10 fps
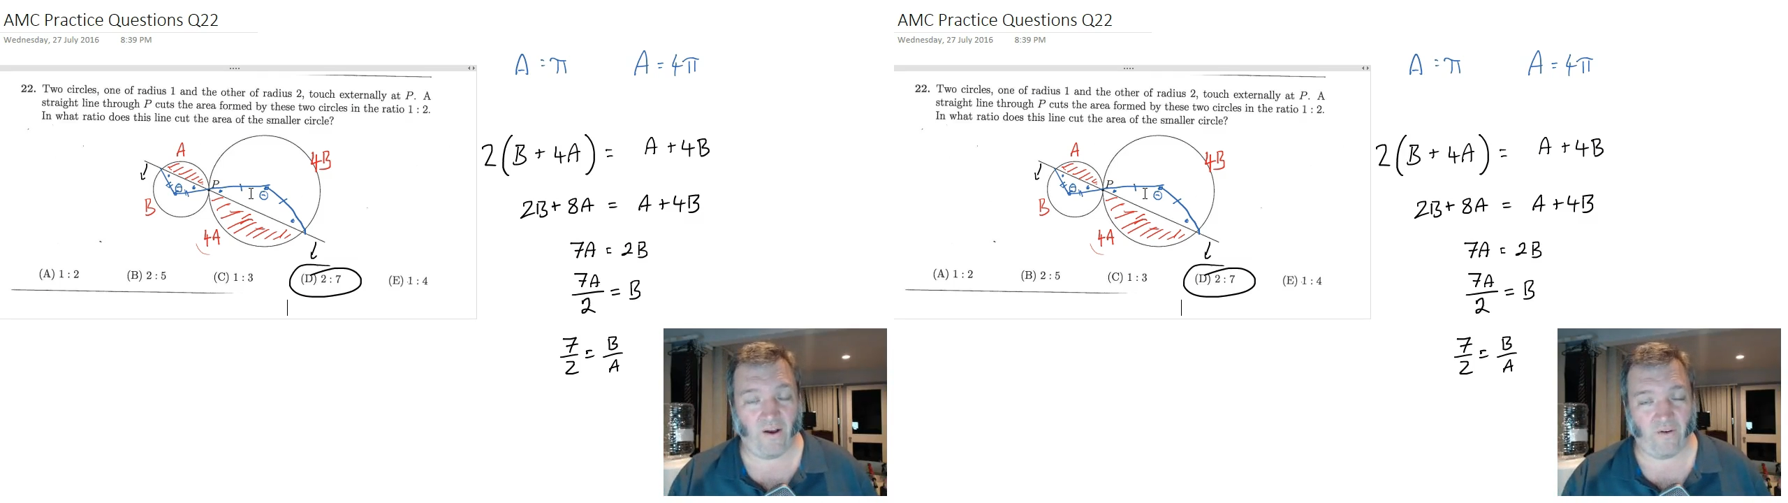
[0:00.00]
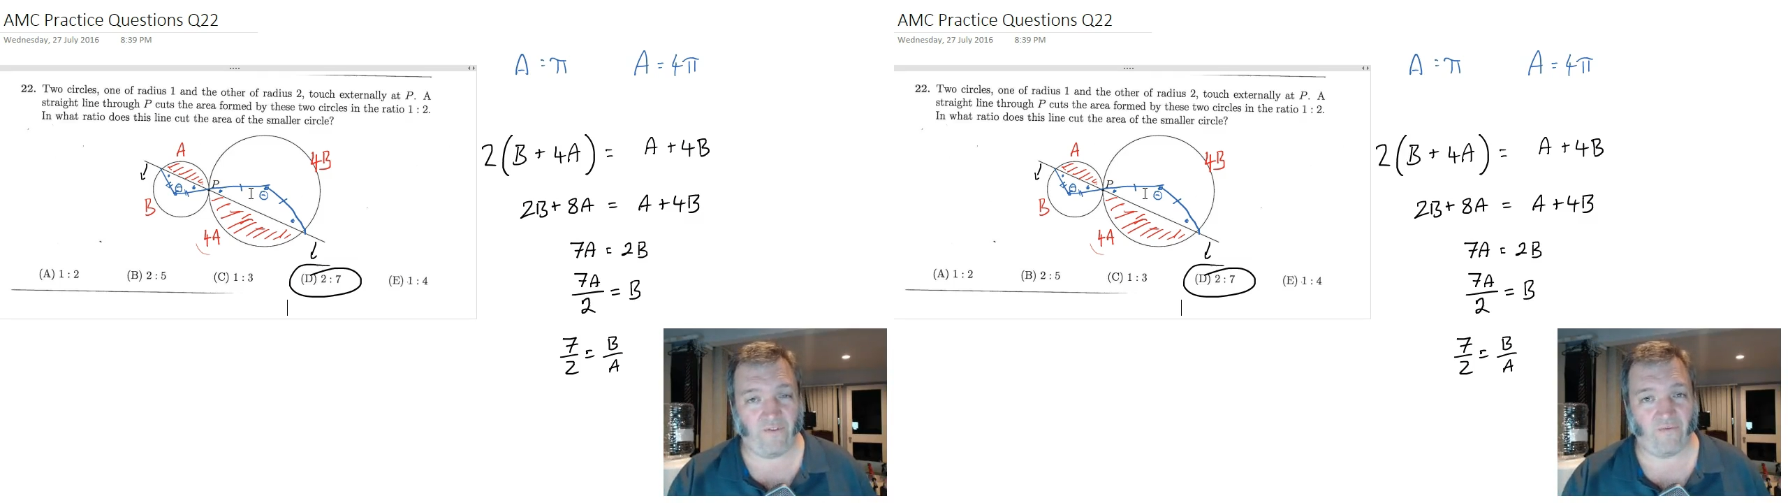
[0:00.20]

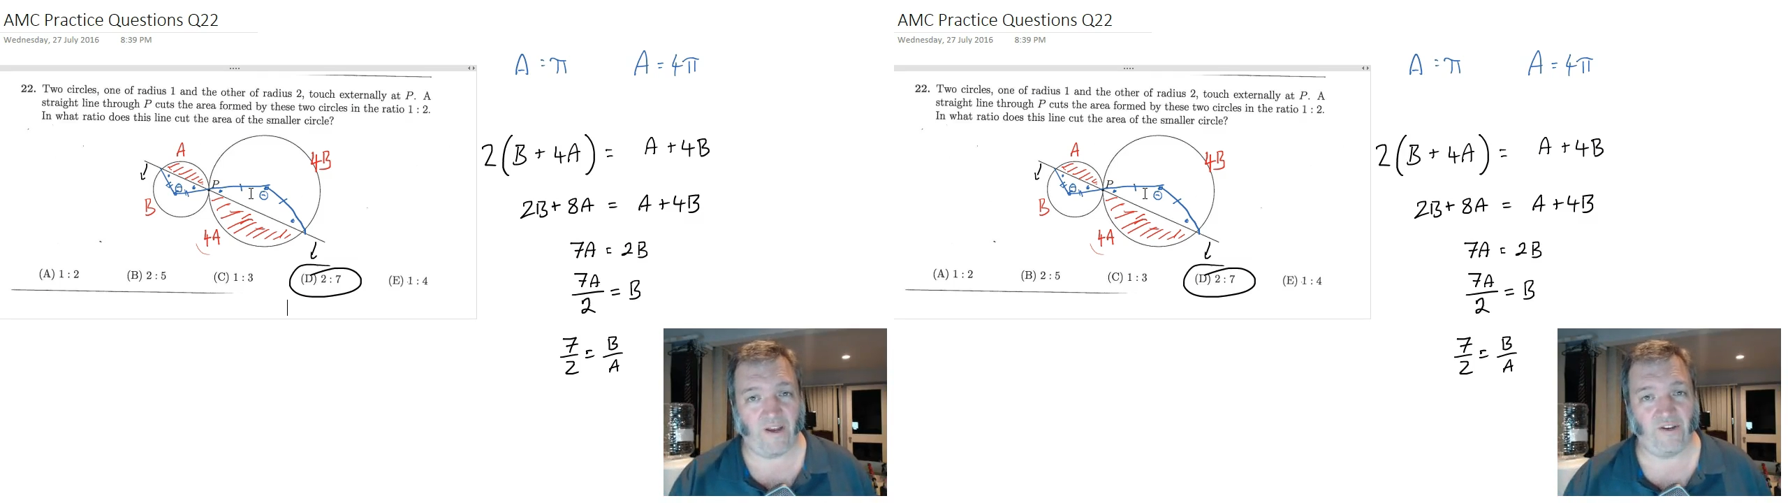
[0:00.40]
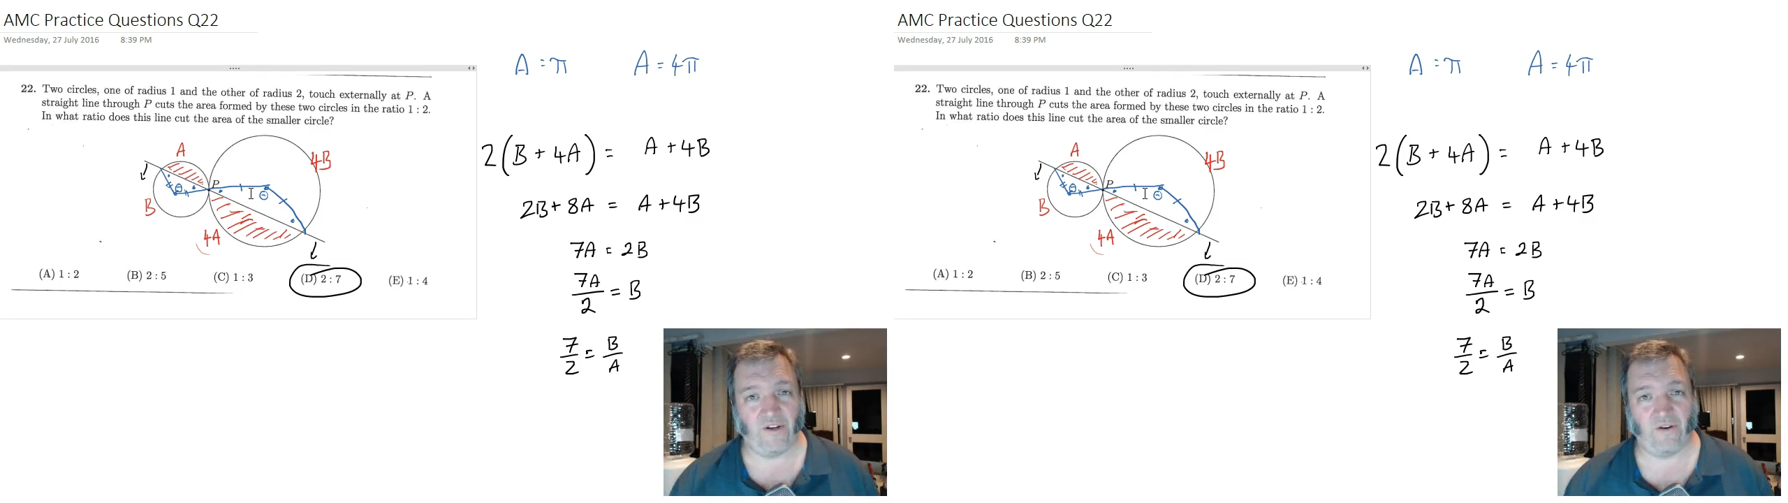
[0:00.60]
of the
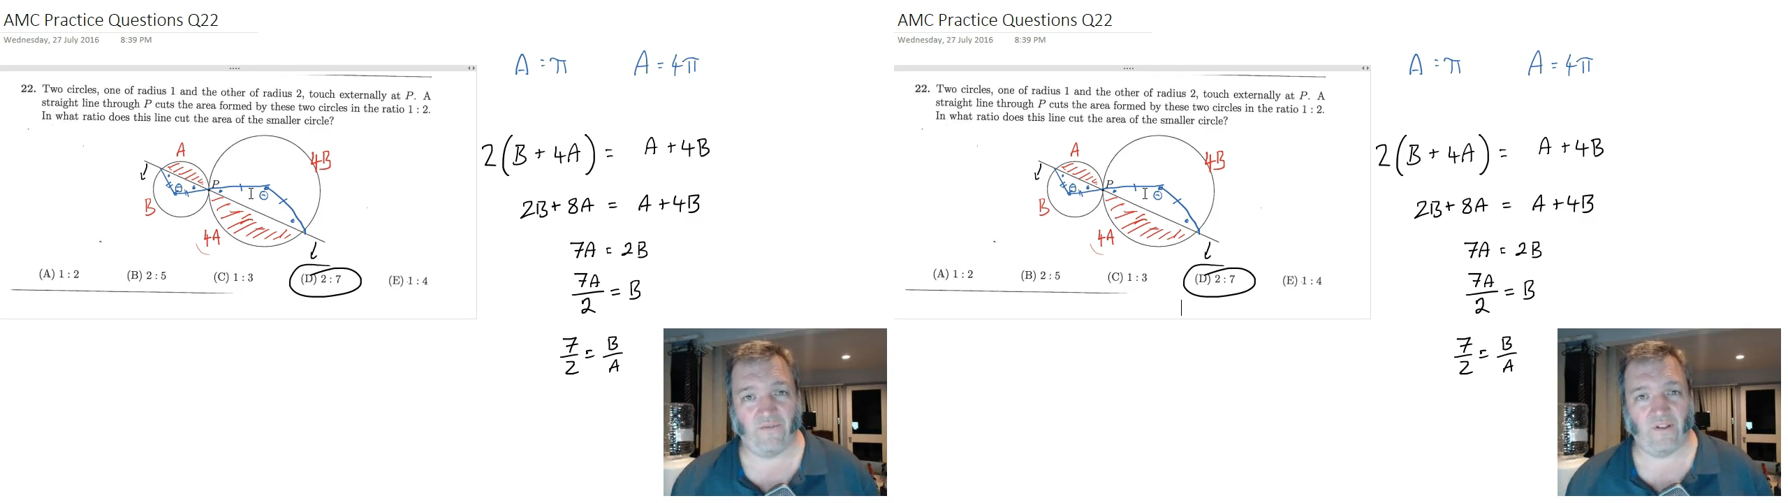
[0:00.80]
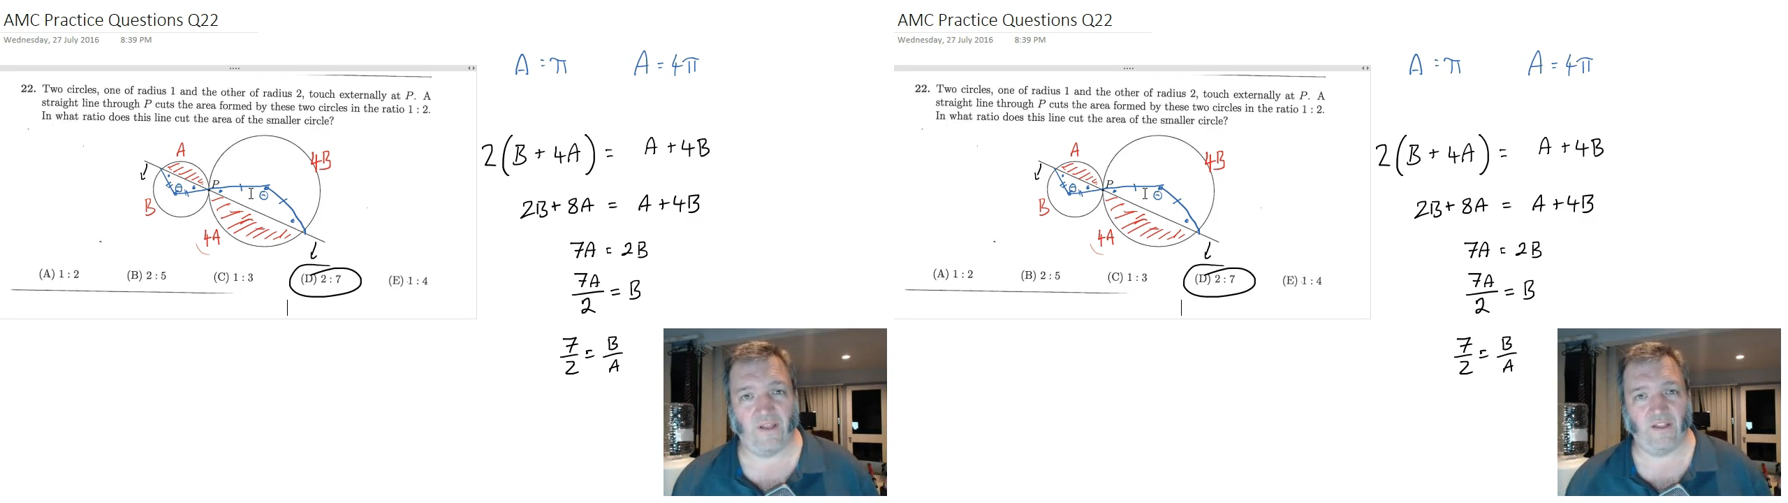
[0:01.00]
ratio of
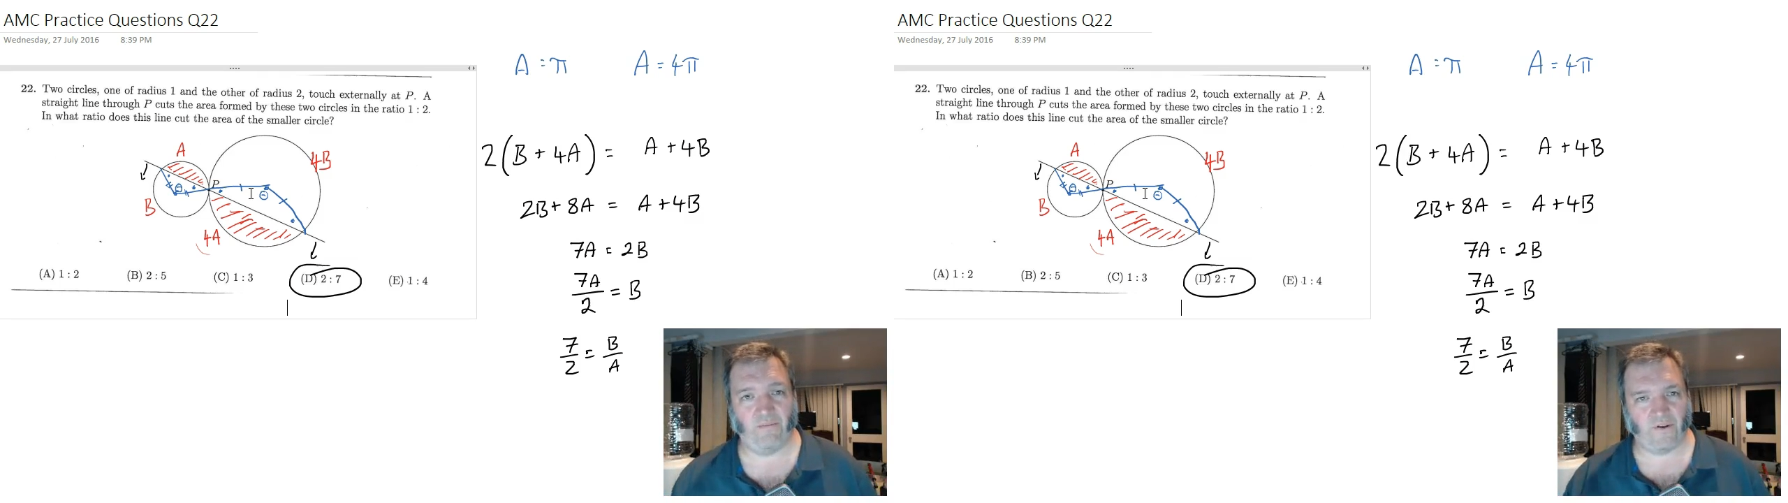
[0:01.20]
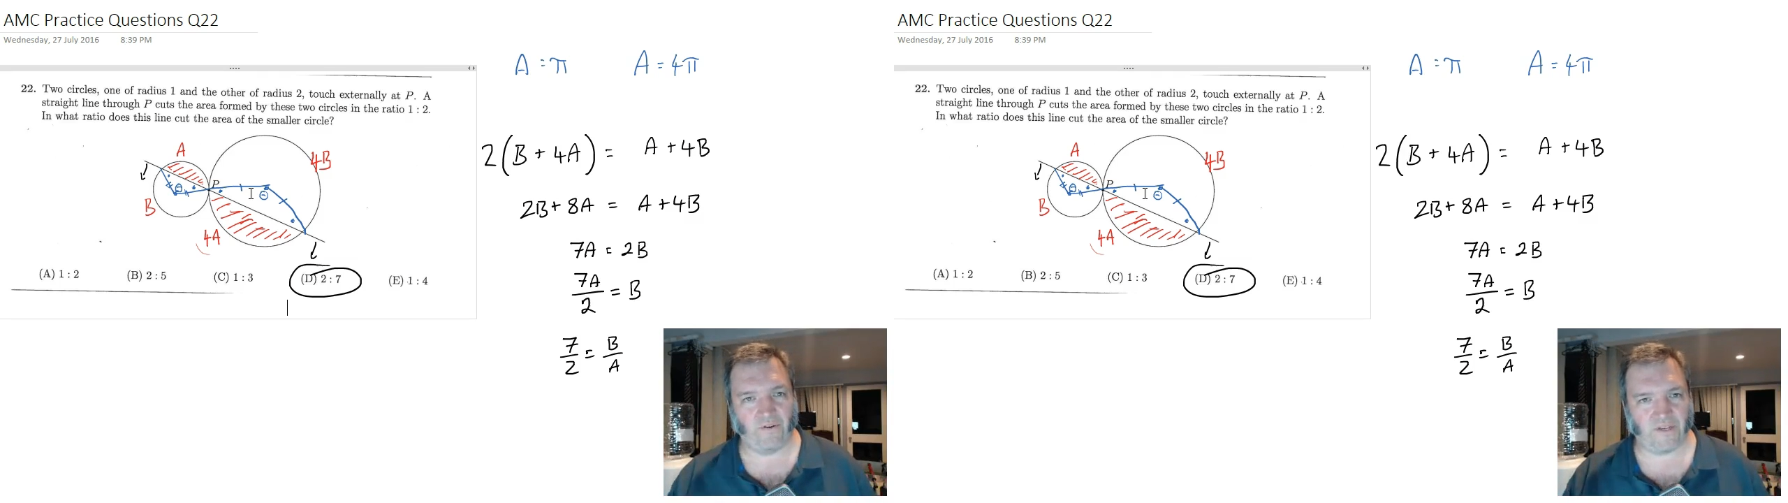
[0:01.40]
the length
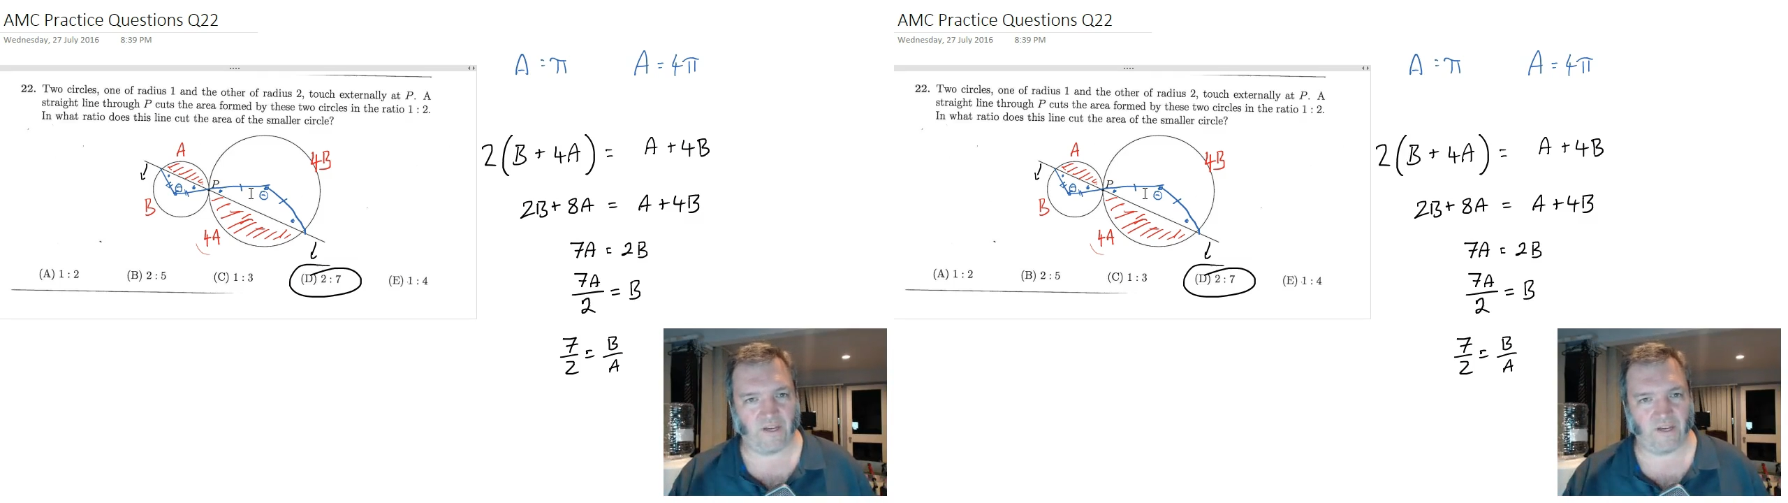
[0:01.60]
because